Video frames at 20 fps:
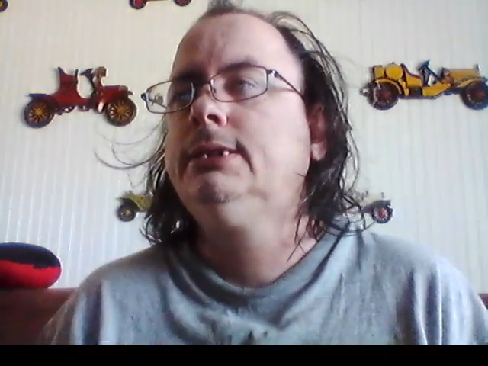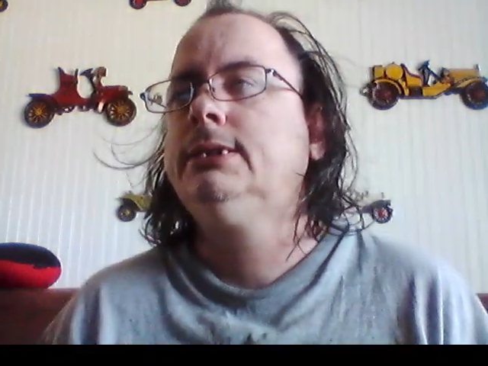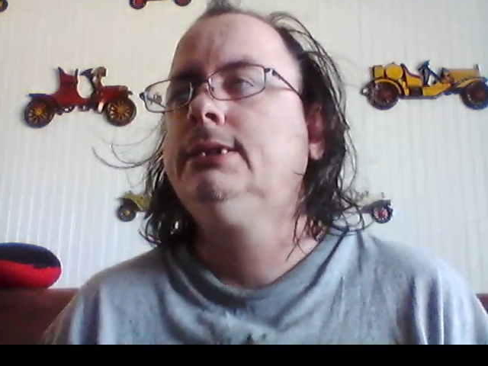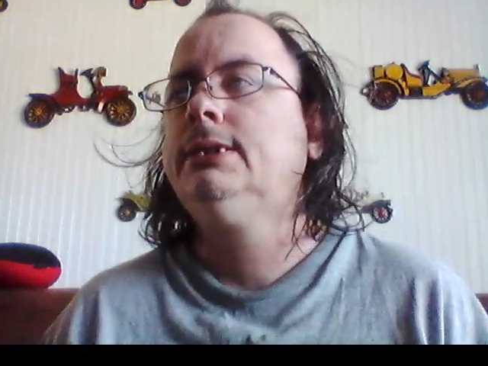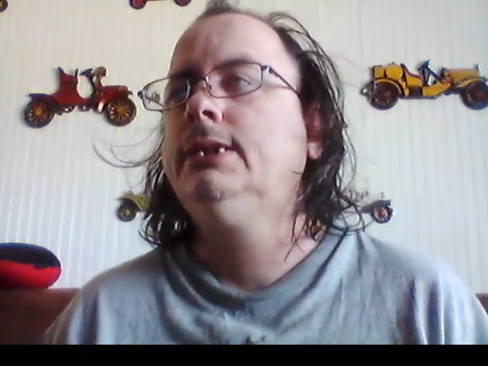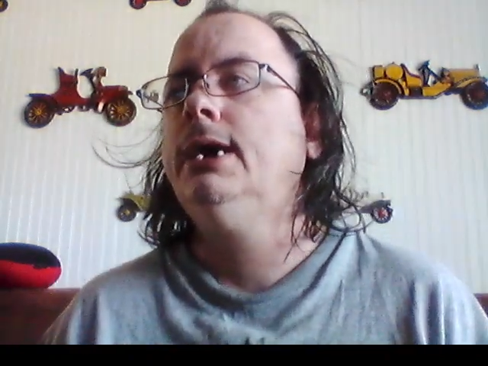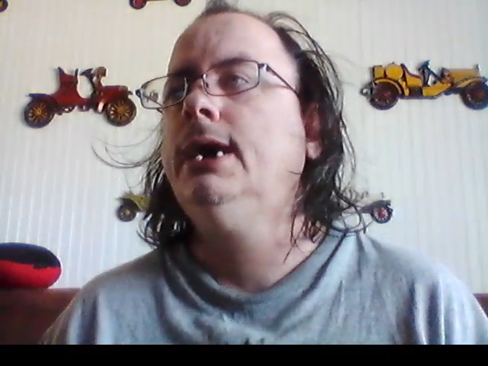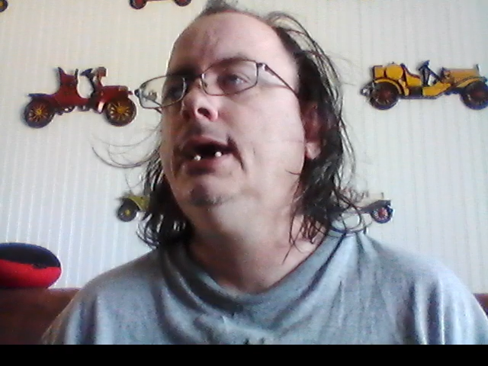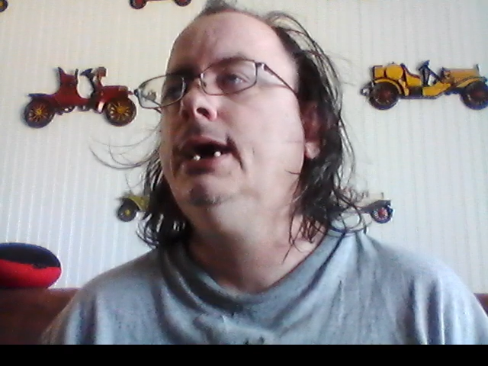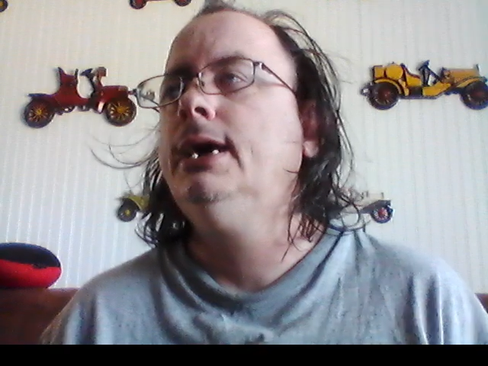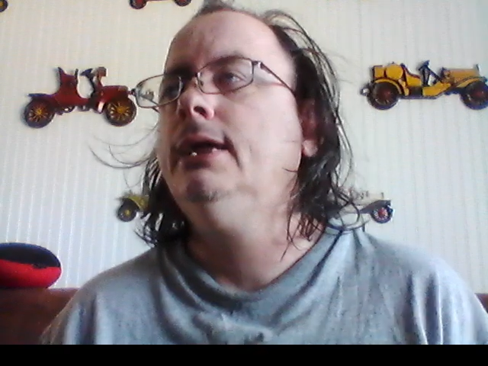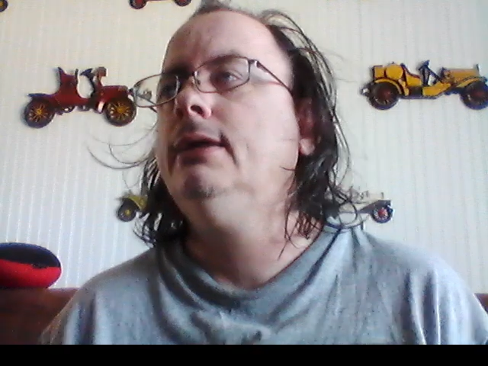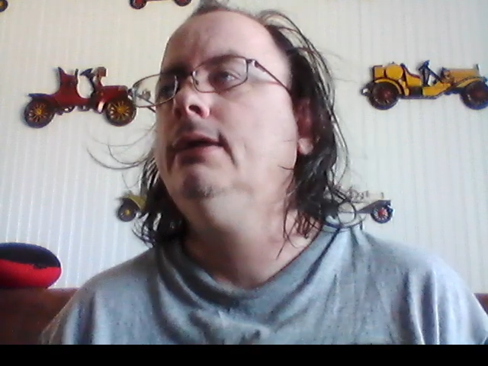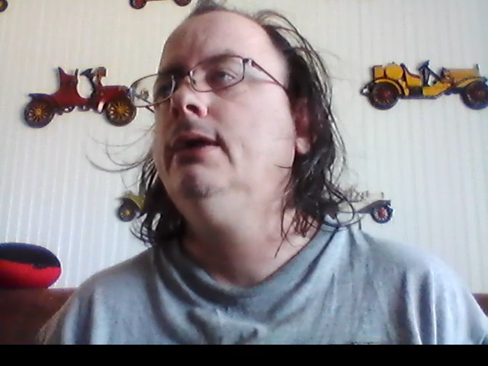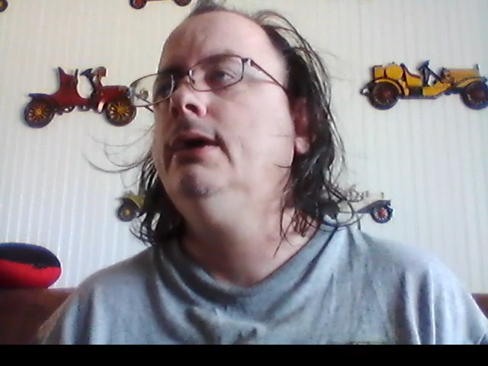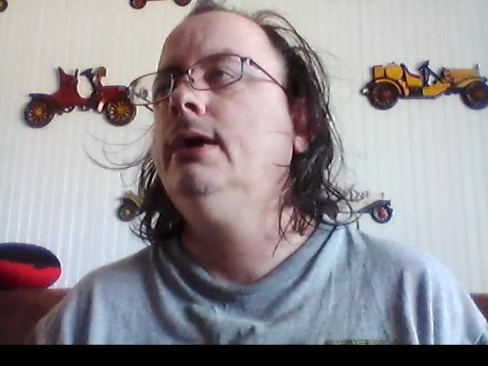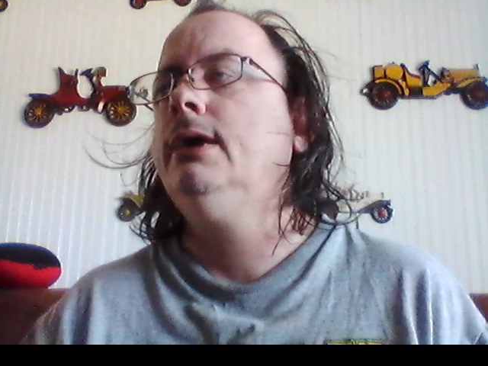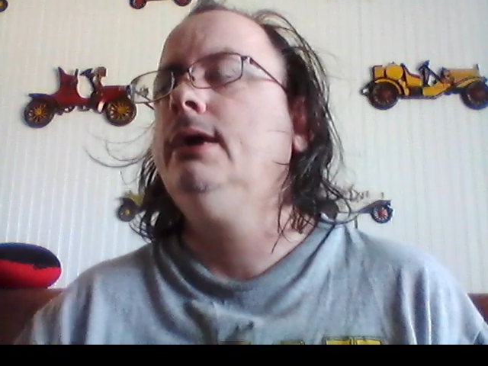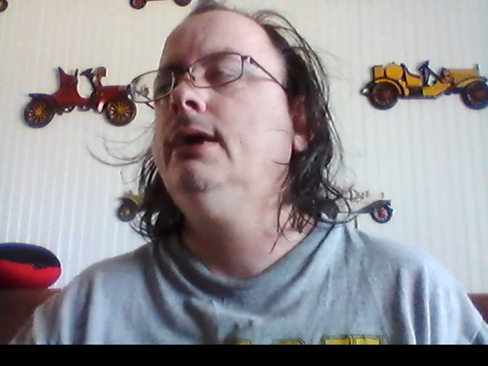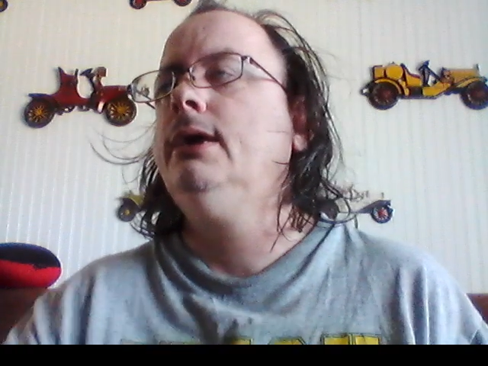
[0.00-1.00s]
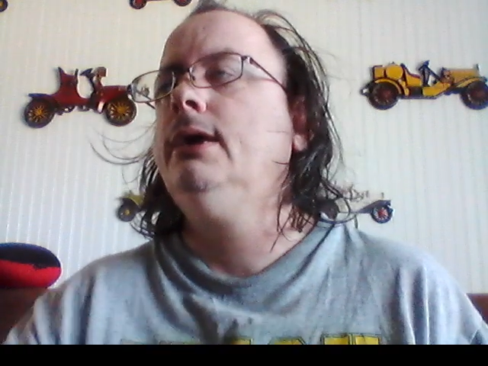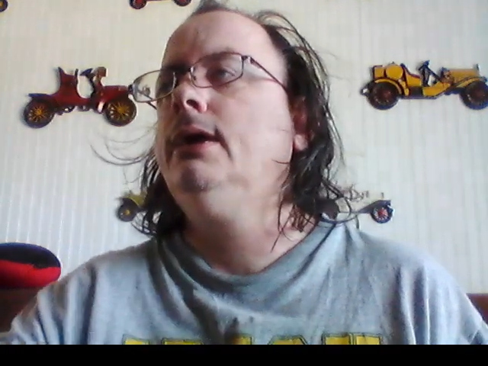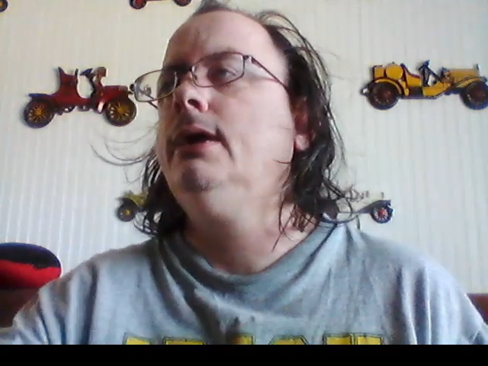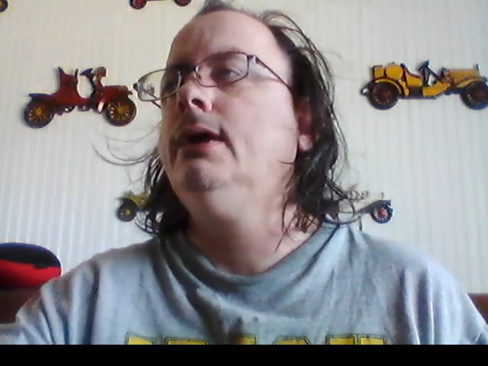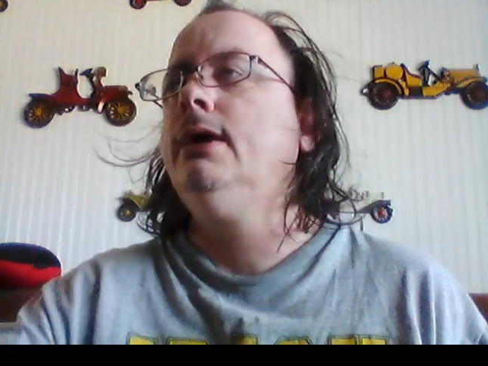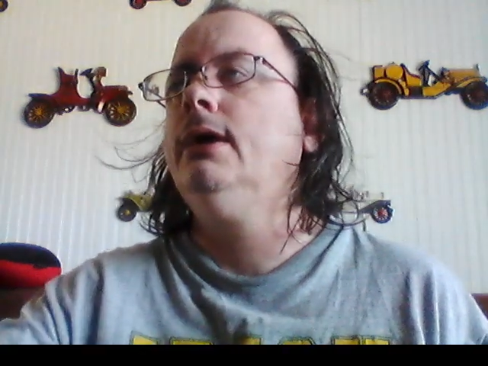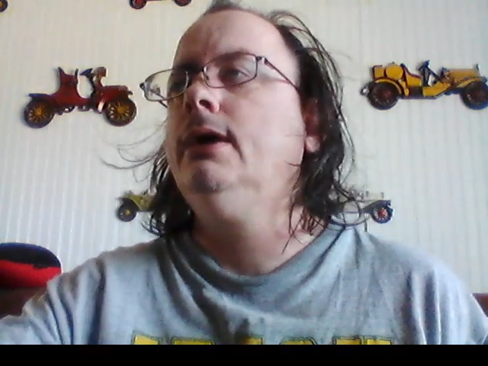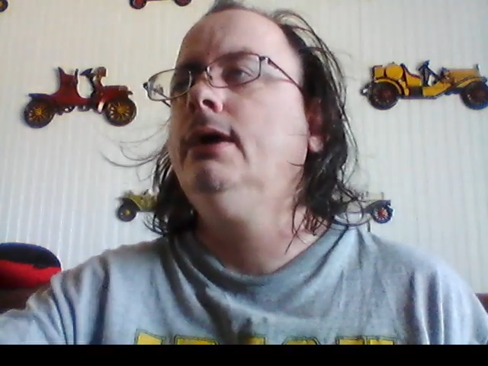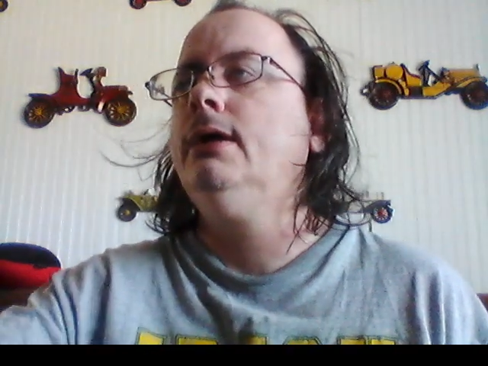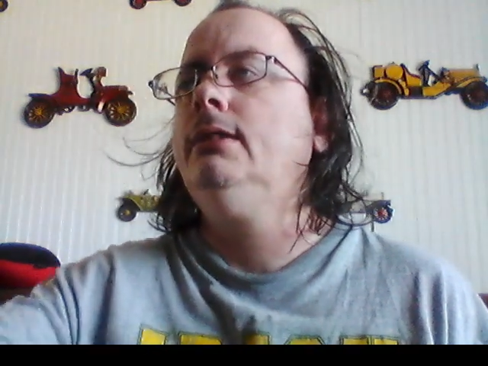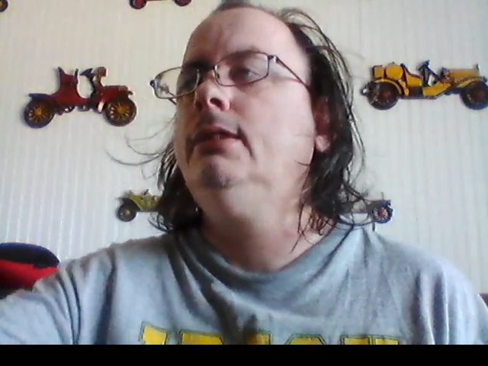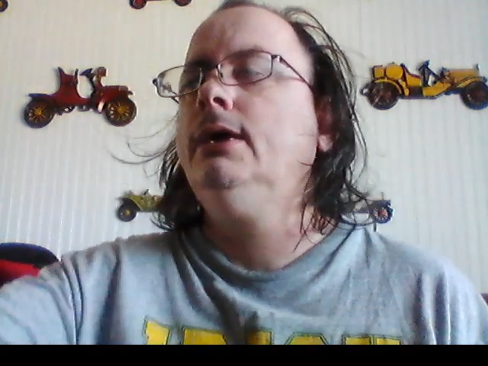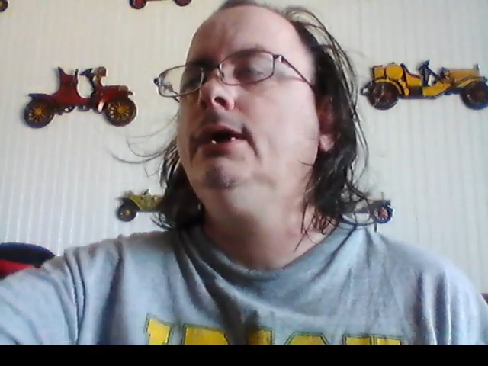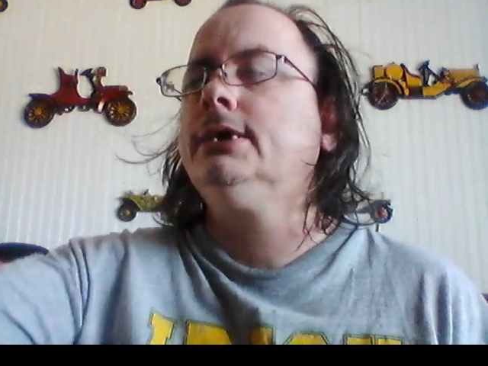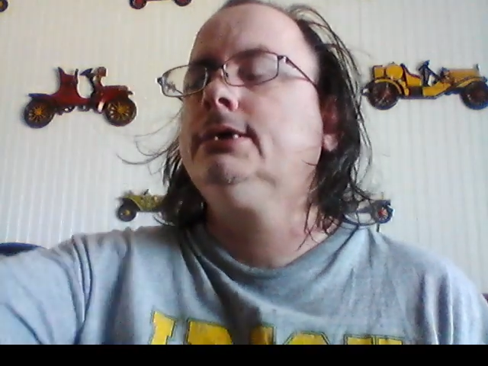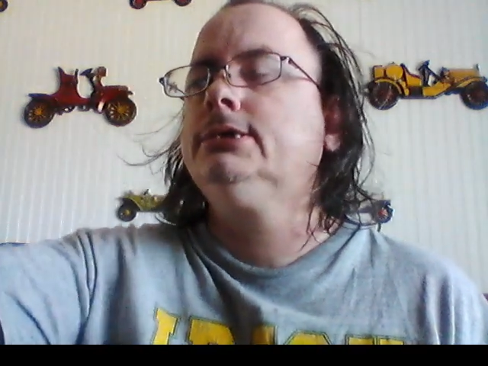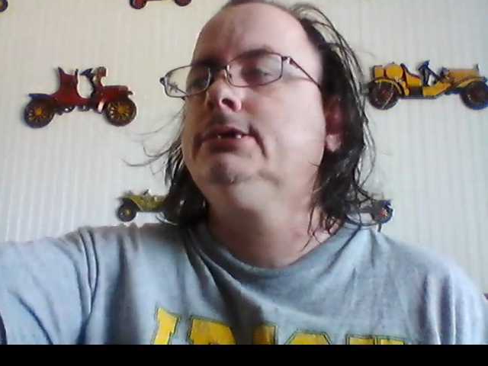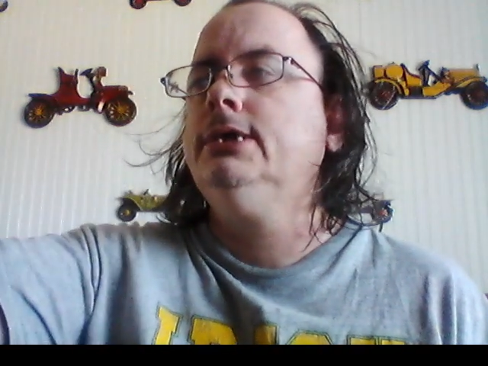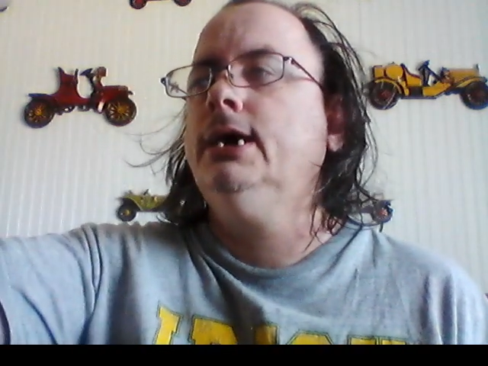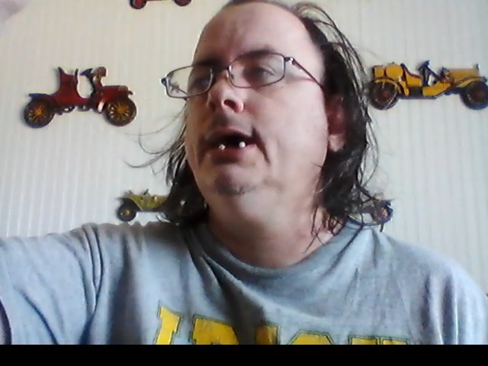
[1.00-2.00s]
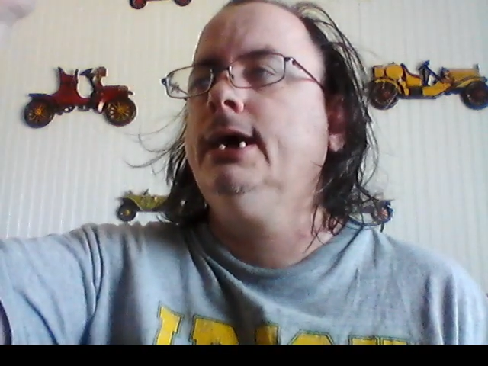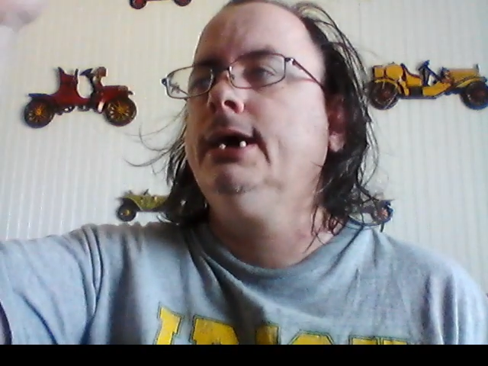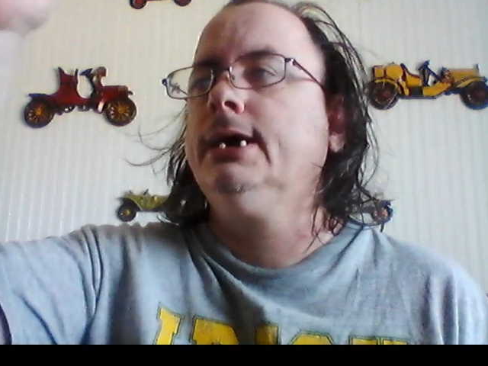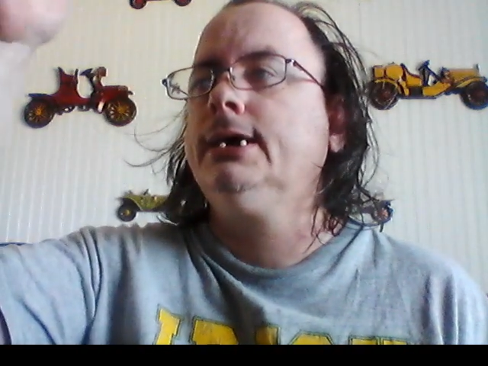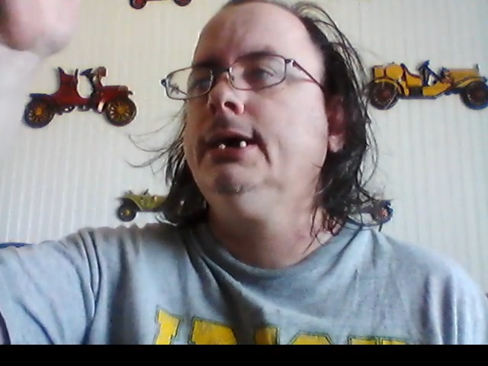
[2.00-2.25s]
that it looks like